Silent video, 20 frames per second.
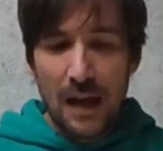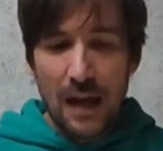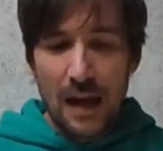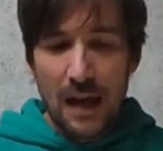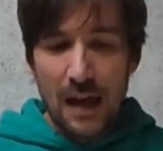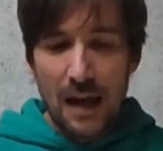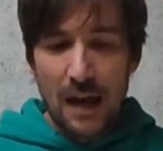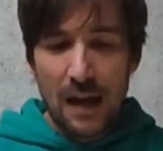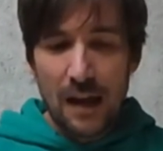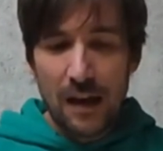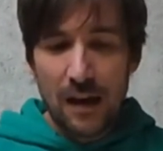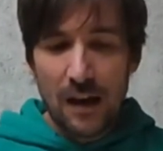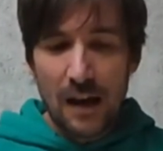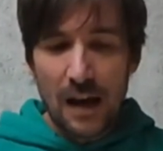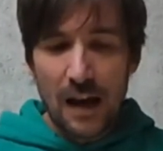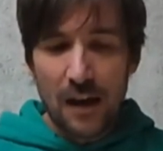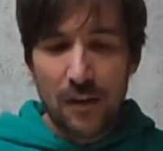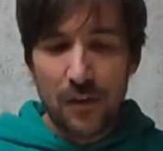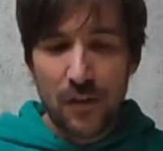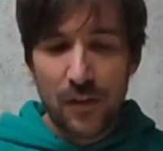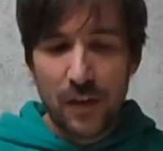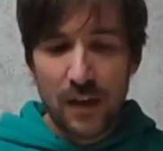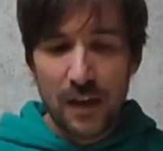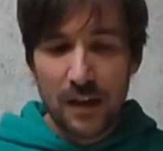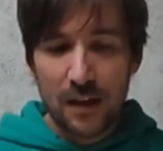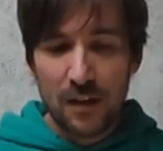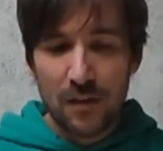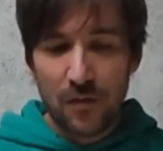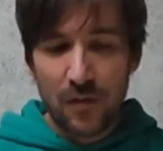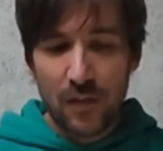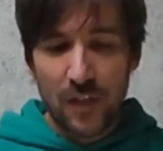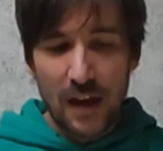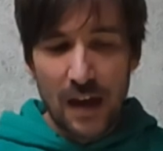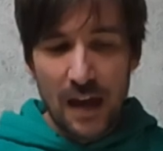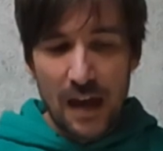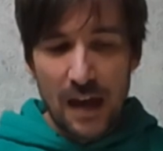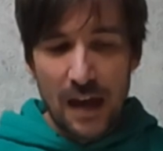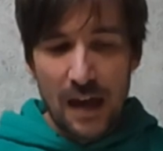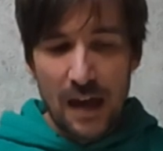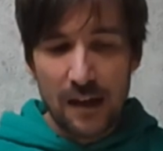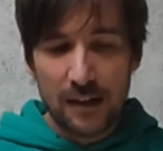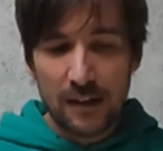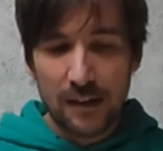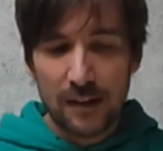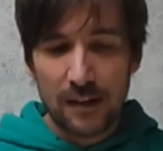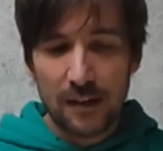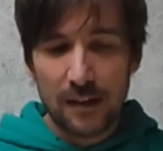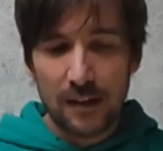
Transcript: And I think that